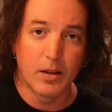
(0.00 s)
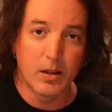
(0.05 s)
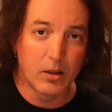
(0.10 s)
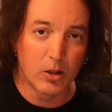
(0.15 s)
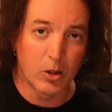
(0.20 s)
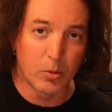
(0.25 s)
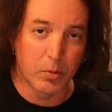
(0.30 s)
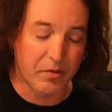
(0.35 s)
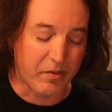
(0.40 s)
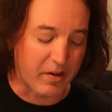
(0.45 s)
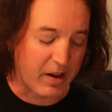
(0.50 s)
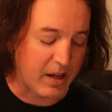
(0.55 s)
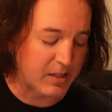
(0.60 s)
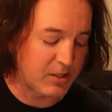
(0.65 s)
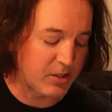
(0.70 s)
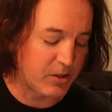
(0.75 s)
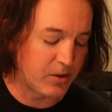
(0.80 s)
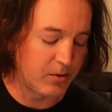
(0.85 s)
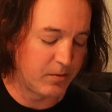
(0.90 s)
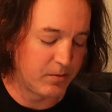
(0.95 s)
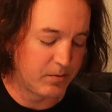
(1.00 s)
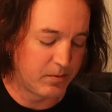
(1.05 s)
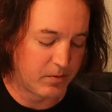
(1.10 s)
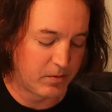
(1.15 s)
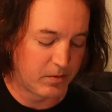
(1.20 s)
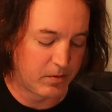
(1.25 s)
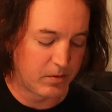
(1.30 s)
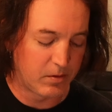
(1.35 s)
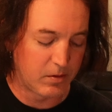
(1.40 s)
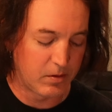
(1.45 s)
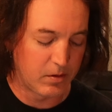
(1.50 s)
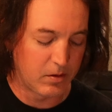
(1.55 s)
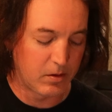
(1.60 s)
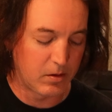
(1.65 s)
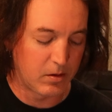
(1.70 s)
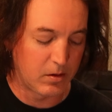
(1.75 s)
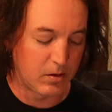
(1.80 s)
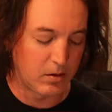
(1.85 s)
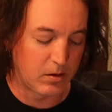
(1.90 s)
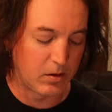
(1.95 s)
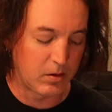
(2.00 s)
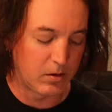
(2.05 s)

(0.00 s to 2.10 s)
little bit faster. A